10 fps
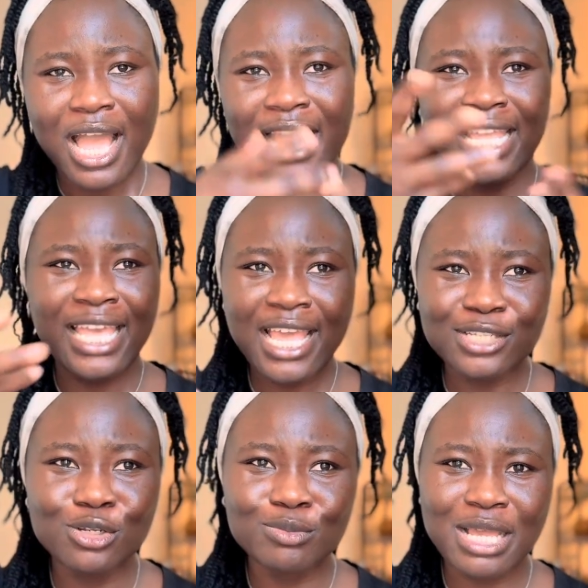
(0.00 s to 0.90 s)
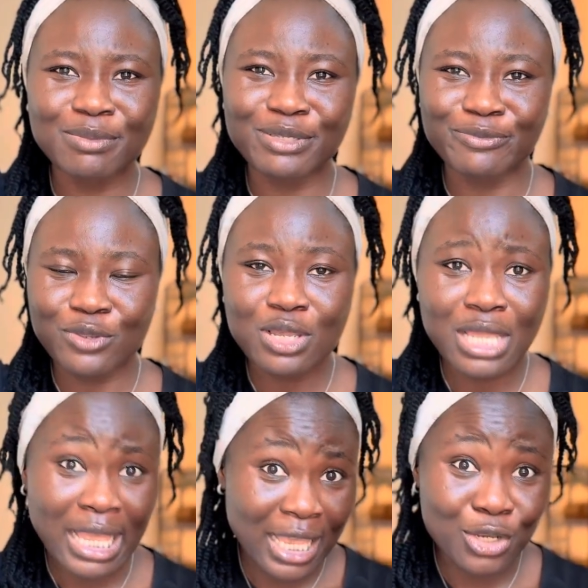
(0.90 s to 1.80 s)
And again, sometimes you
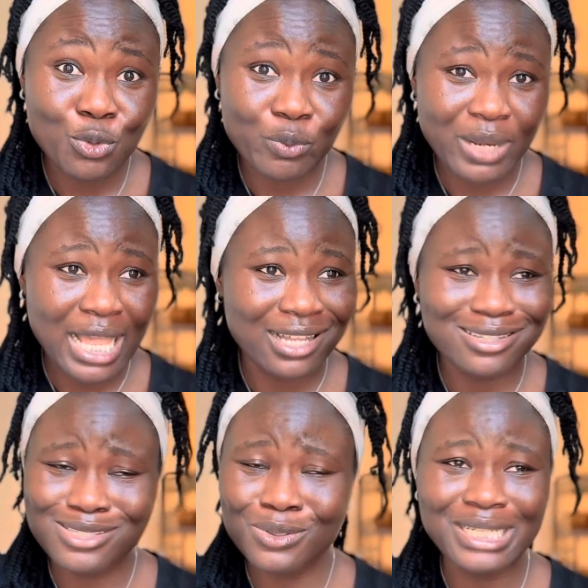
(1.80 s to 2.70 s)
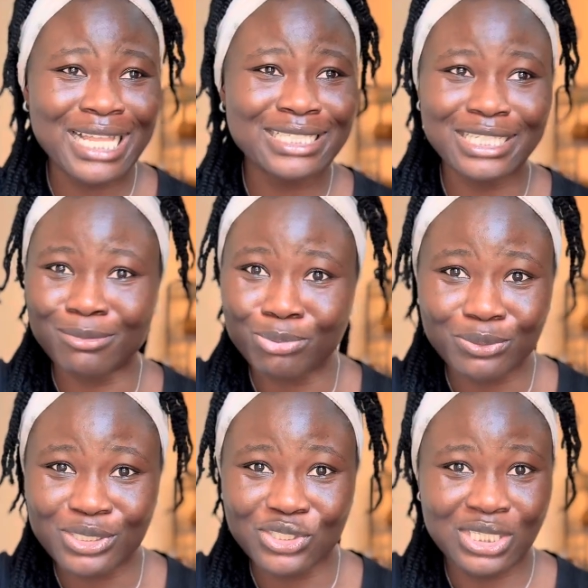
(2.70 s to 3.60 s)
will be like, it's not that deep,
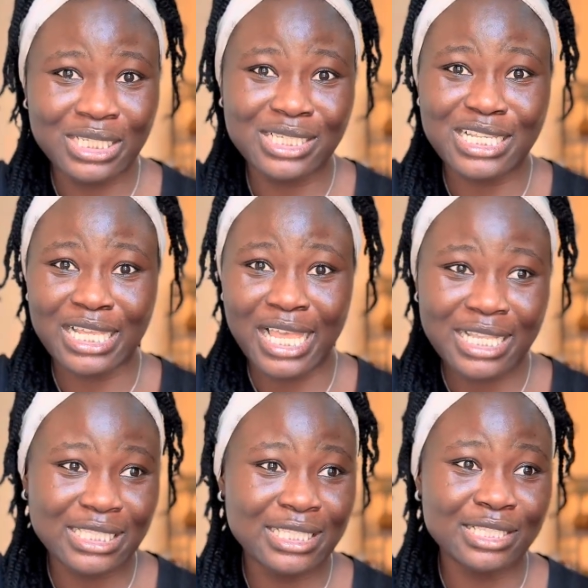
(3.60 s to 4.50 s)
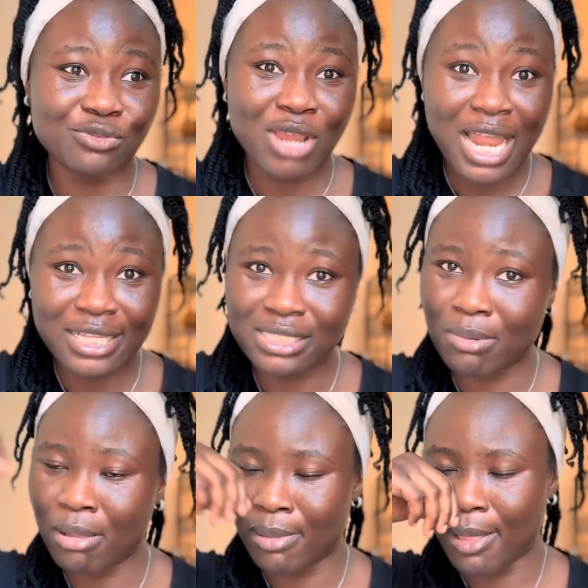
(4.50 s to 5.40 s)
since there's a case, it is reality,
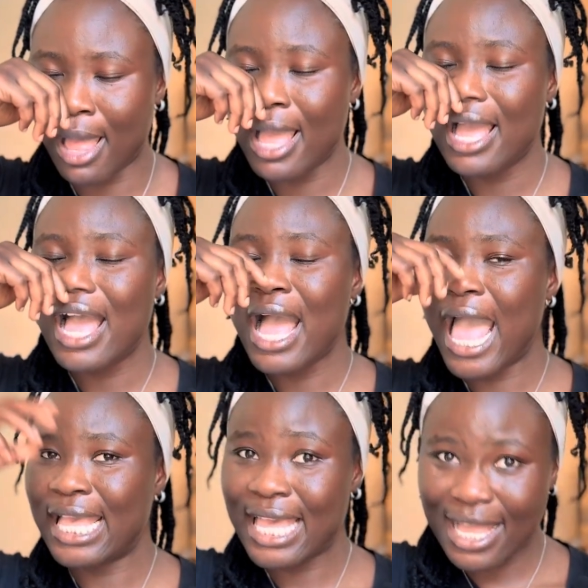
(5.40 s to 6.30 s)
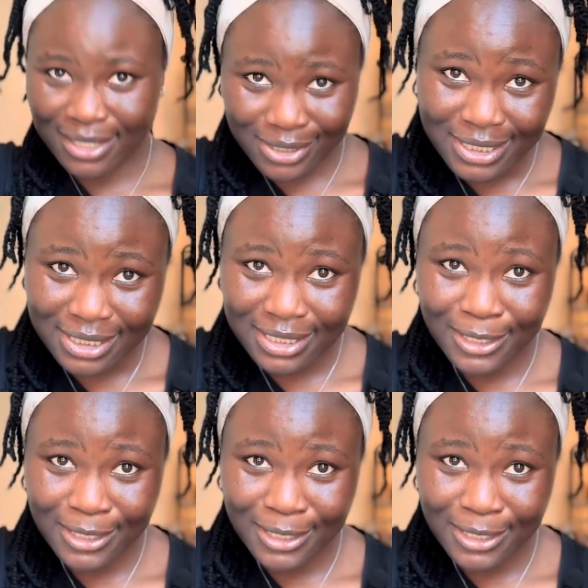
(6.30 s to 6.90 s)
blah blah blah. I get it.